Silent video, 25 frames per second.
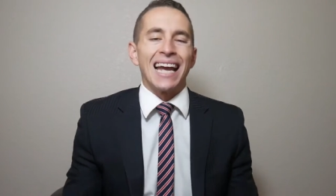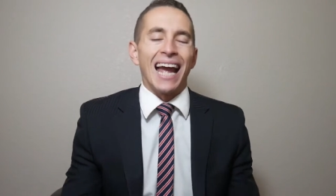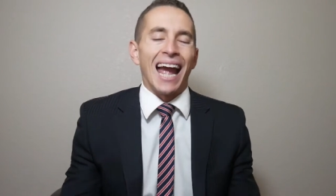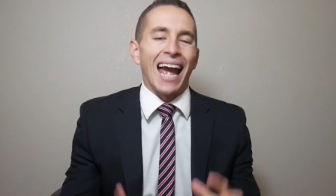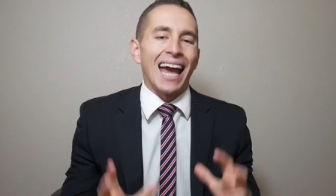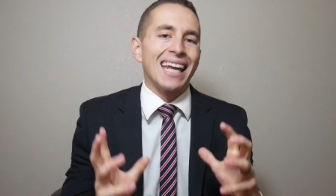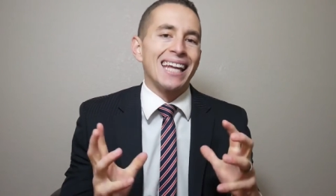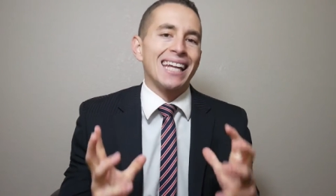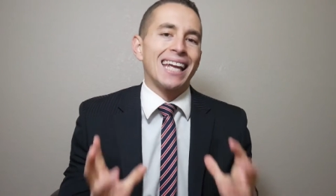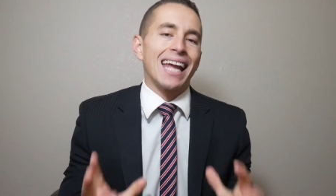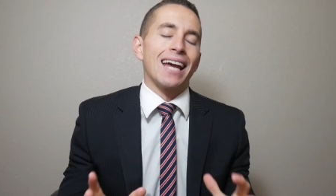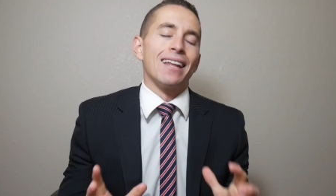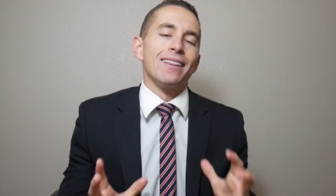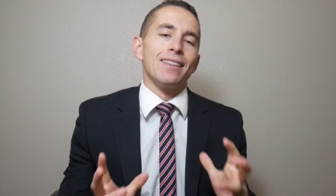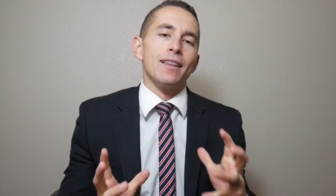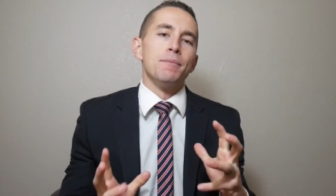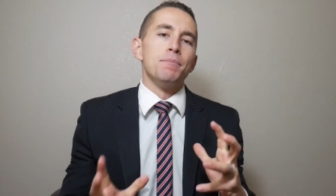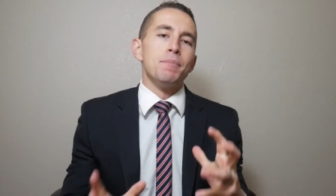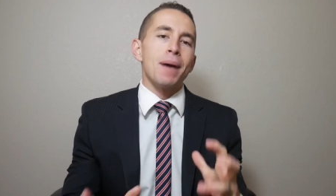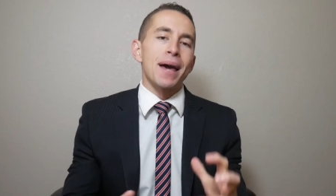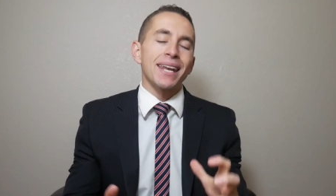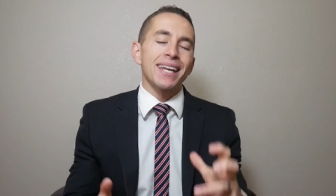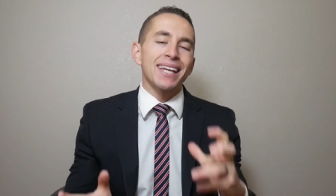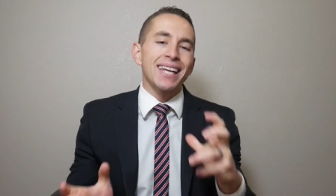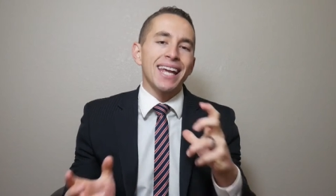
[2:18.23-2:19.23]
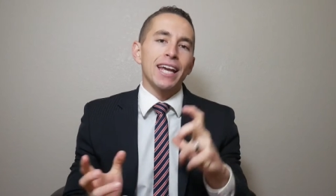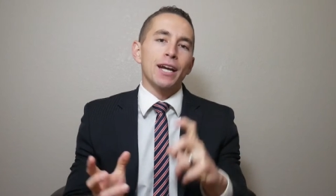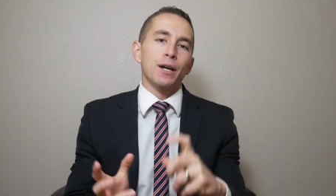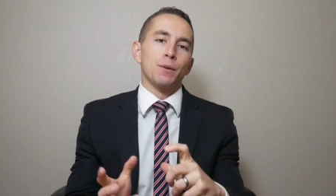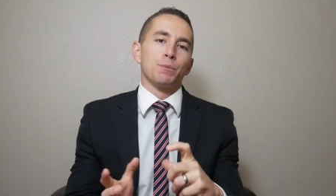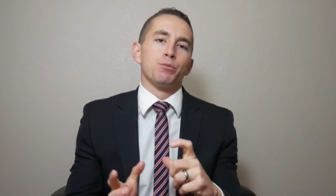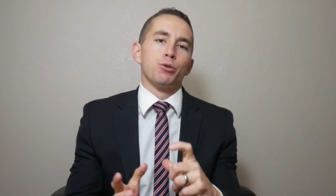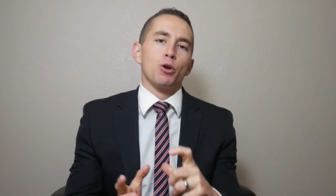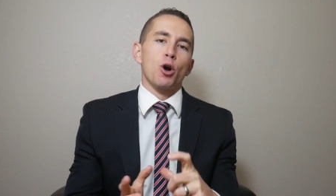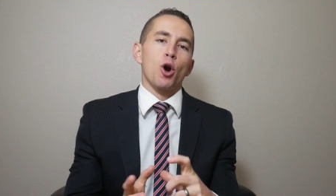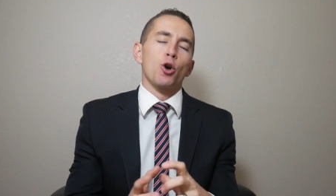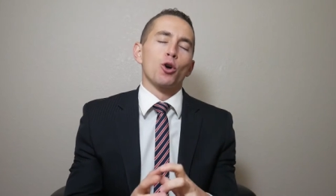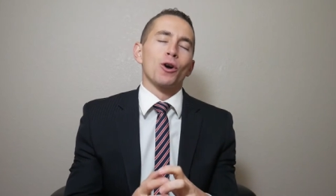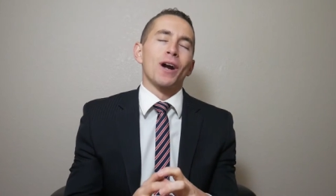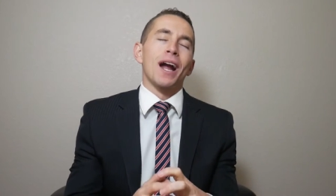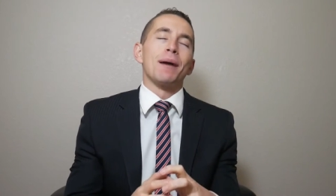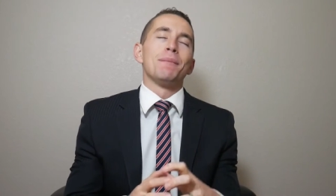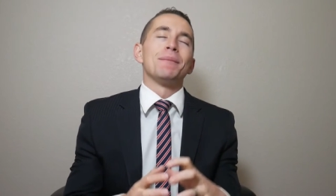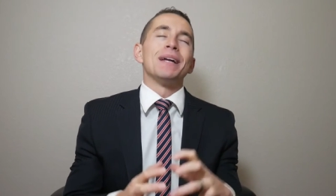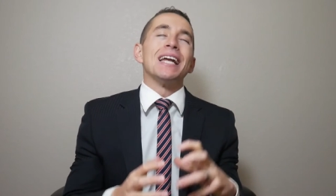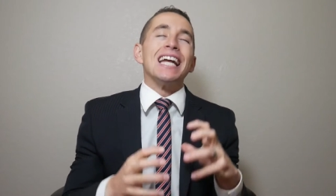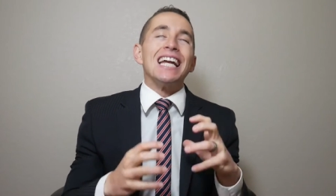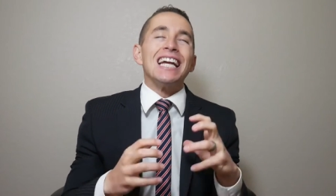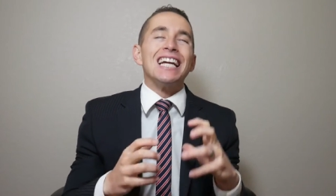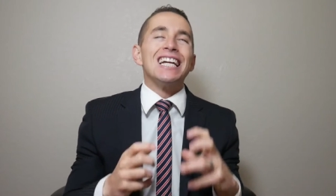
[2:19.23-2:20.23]
And again, the Medicare
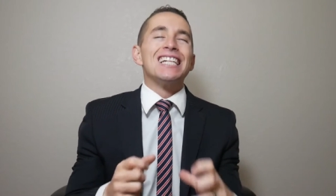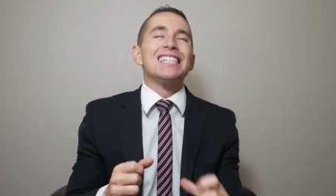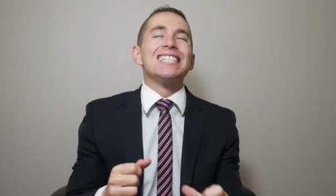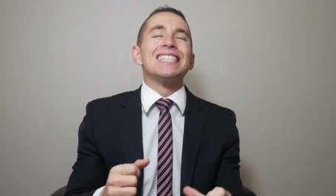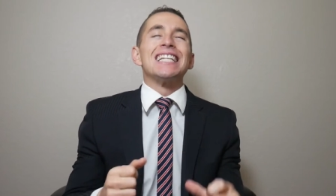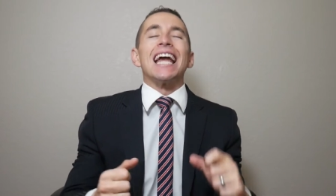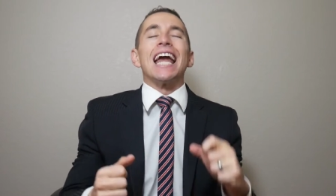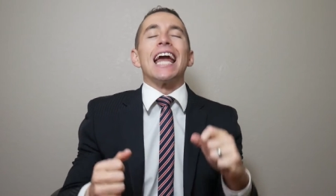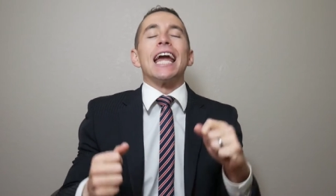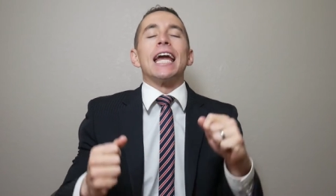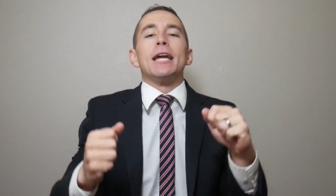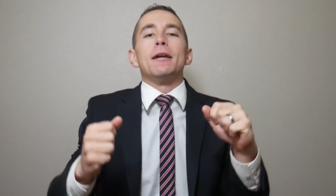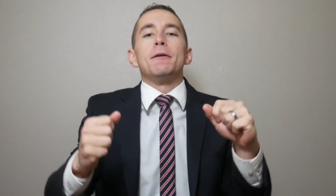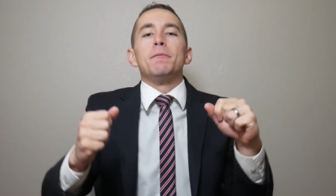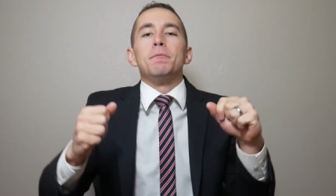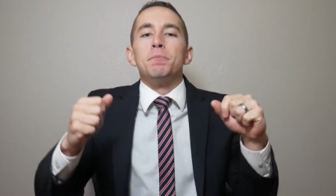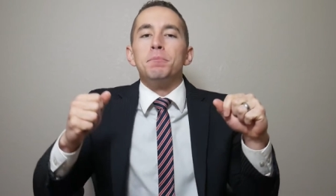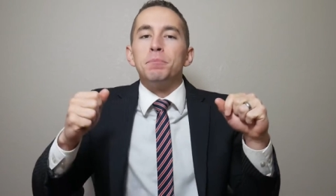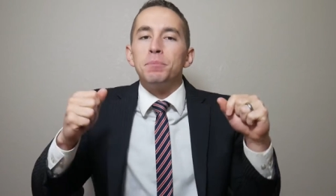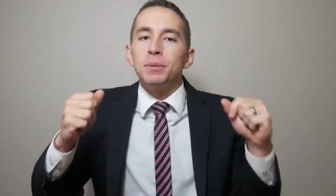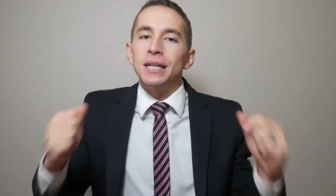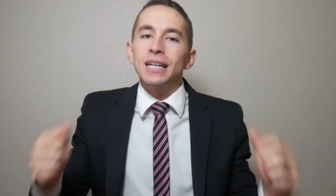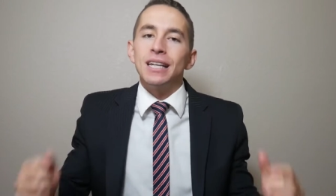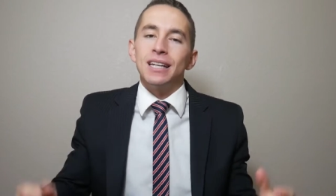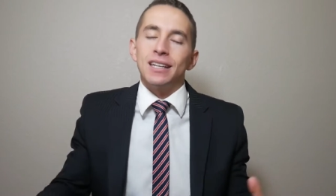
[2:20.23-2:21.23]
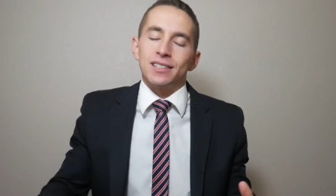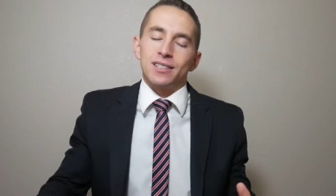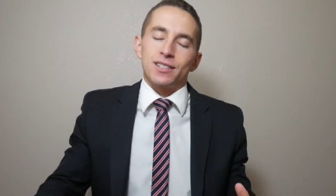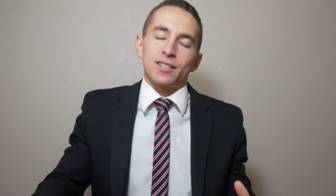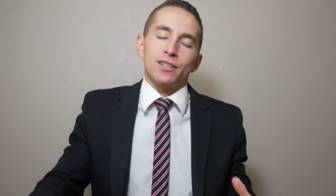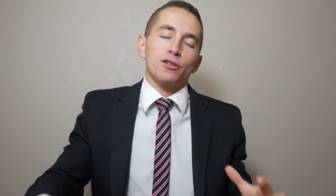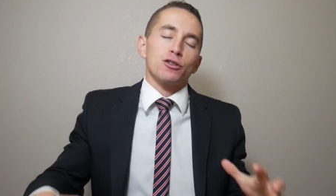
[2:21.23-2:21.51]
program is a beast.